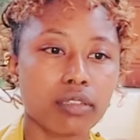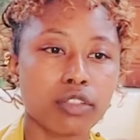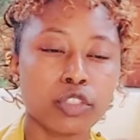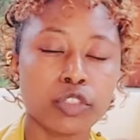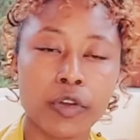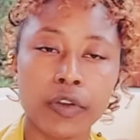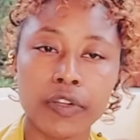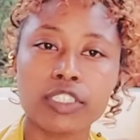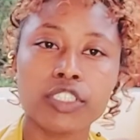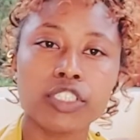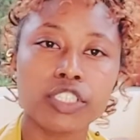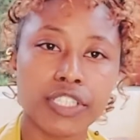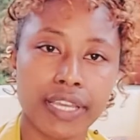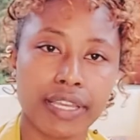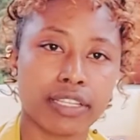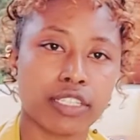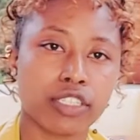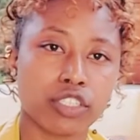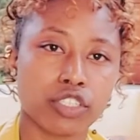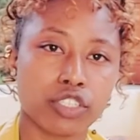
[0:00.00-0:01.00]
don't
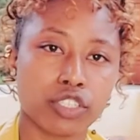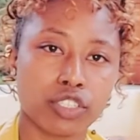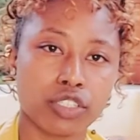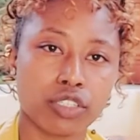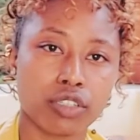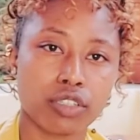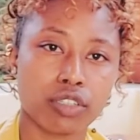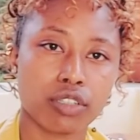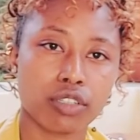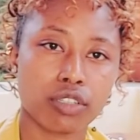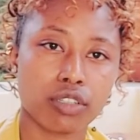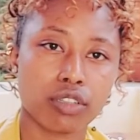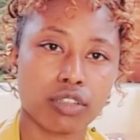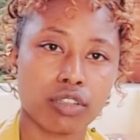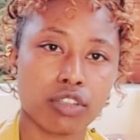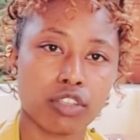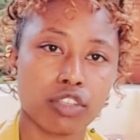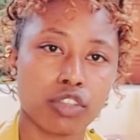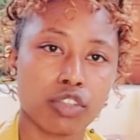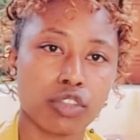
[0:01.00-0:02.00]
change
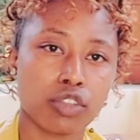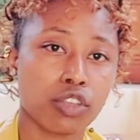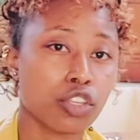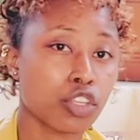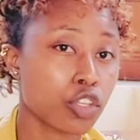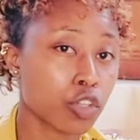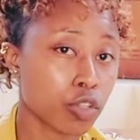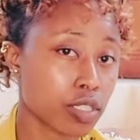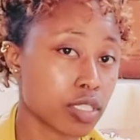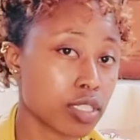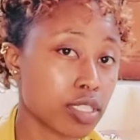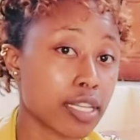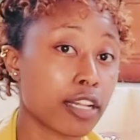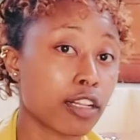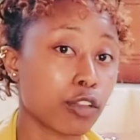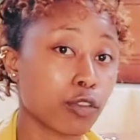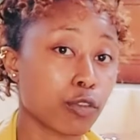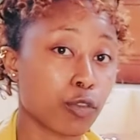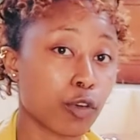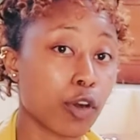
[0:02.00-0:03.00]

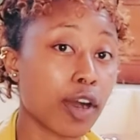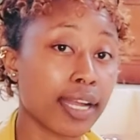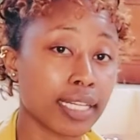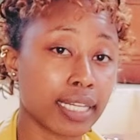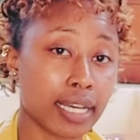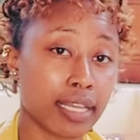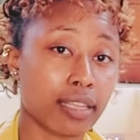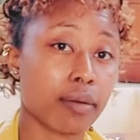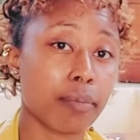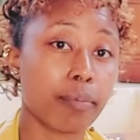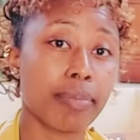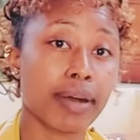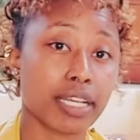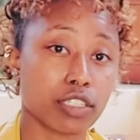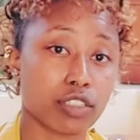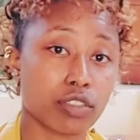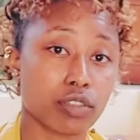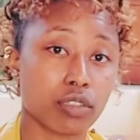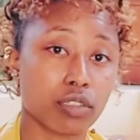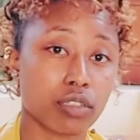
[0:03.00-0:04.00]
yourself for another
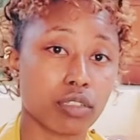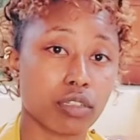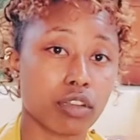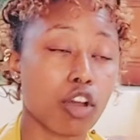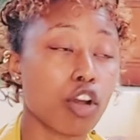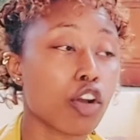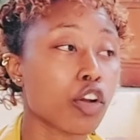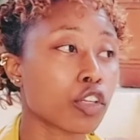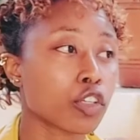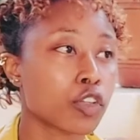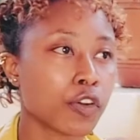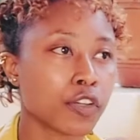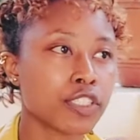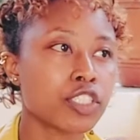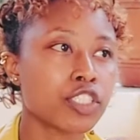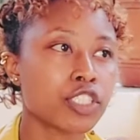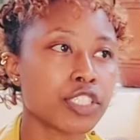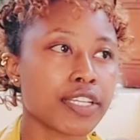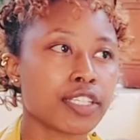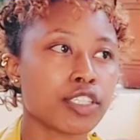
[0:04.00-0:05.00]
person, or
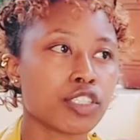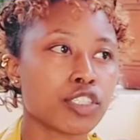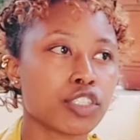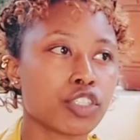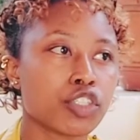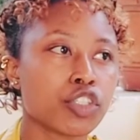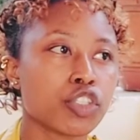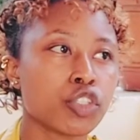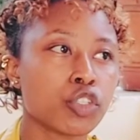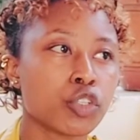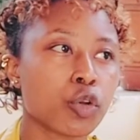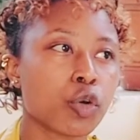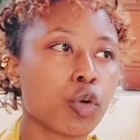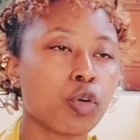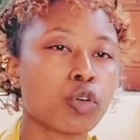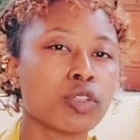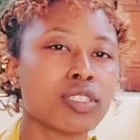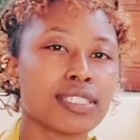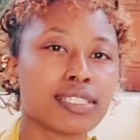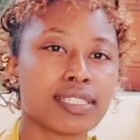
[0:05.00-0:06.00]
don't change your
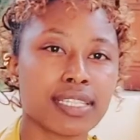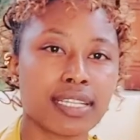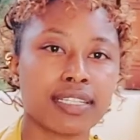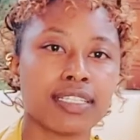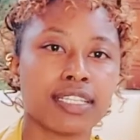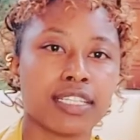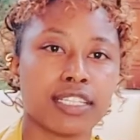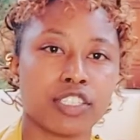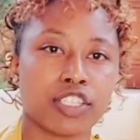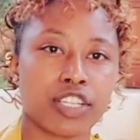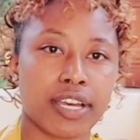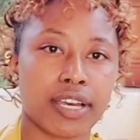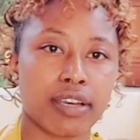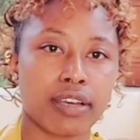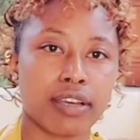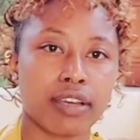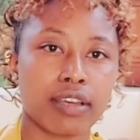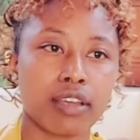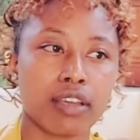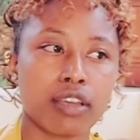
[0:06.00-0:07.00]
own signature
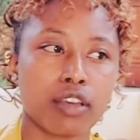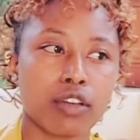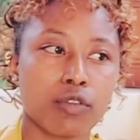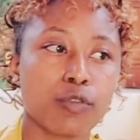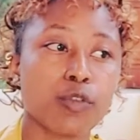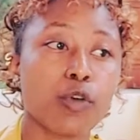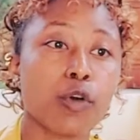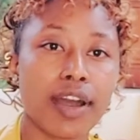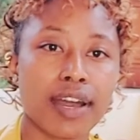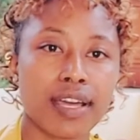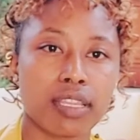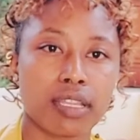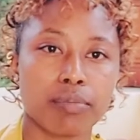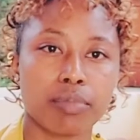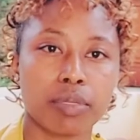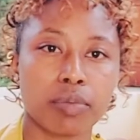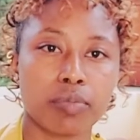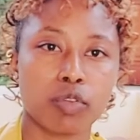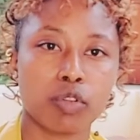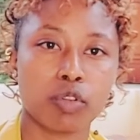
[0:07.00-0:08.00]
for other
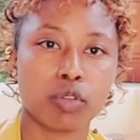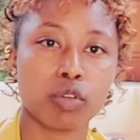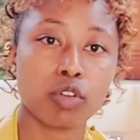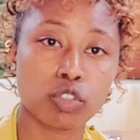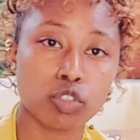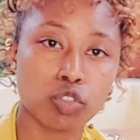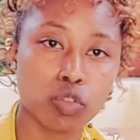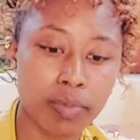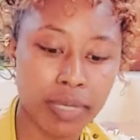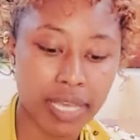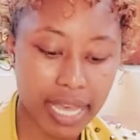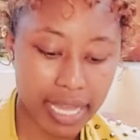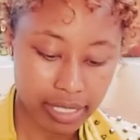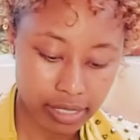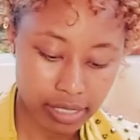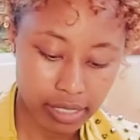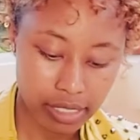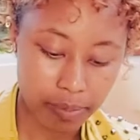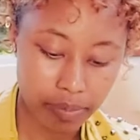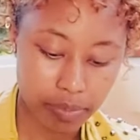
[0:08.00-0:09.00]
people or to be
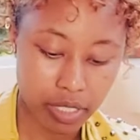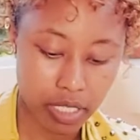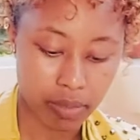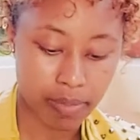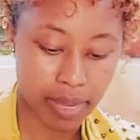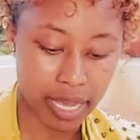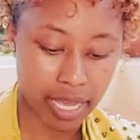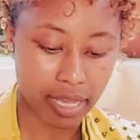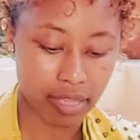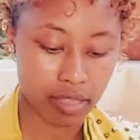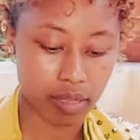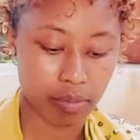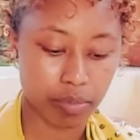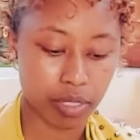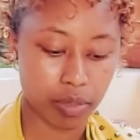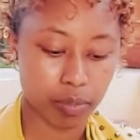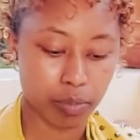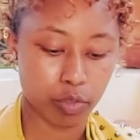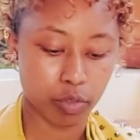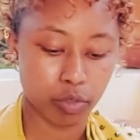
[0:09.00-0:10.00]
accepted by other
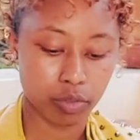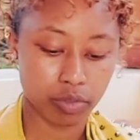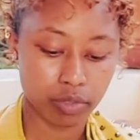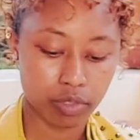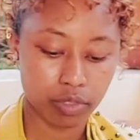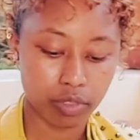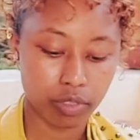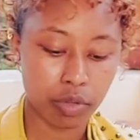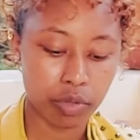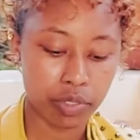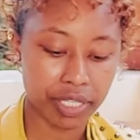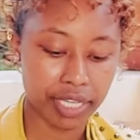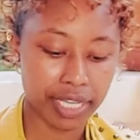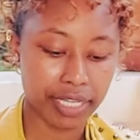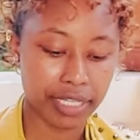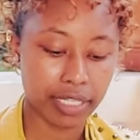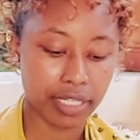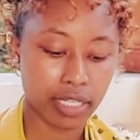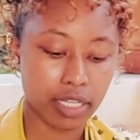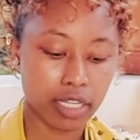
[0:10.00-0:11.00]
people.
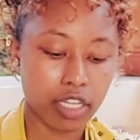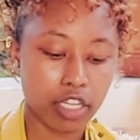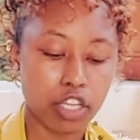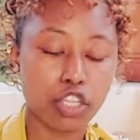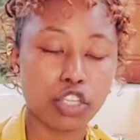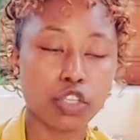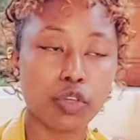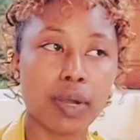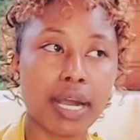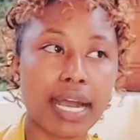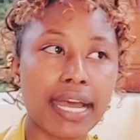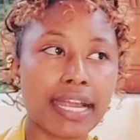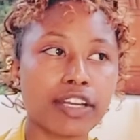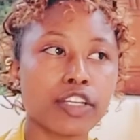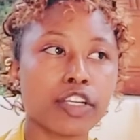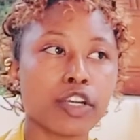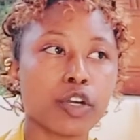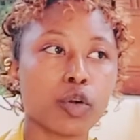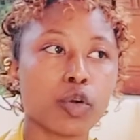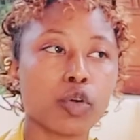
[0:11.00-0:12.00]
Okay, you are
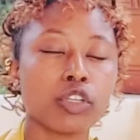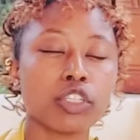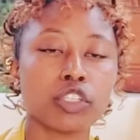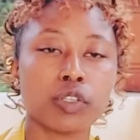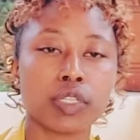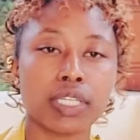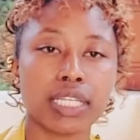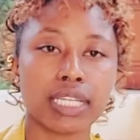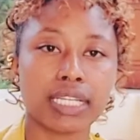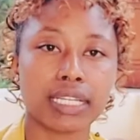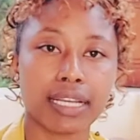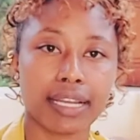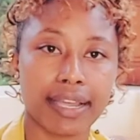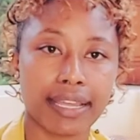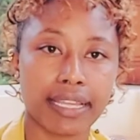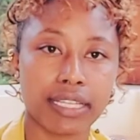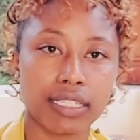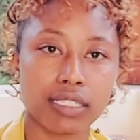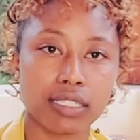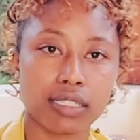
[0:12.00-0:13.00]
your own unique
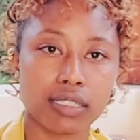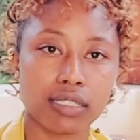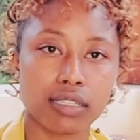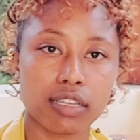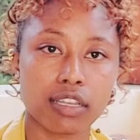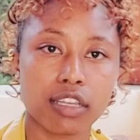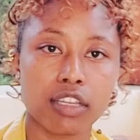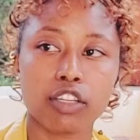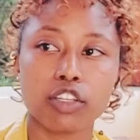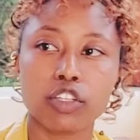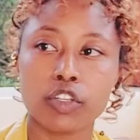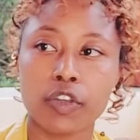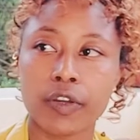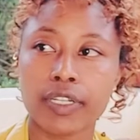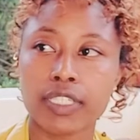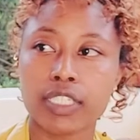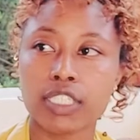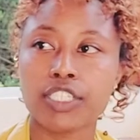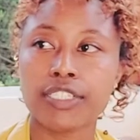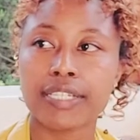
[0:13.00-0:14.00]
light.
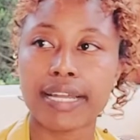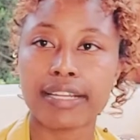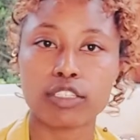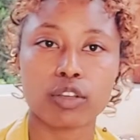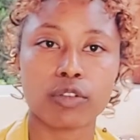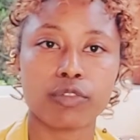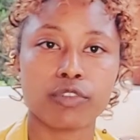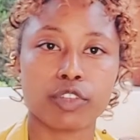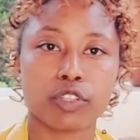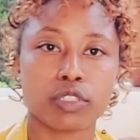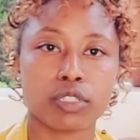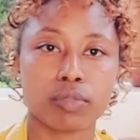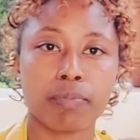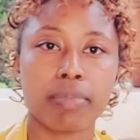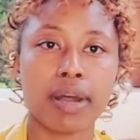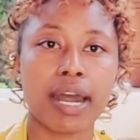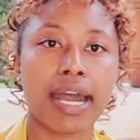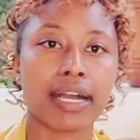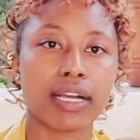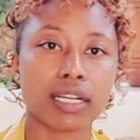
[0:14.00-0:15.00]
Don't shut off your
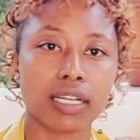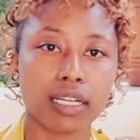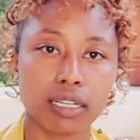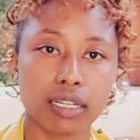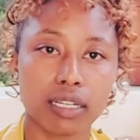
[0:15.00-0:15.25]
spark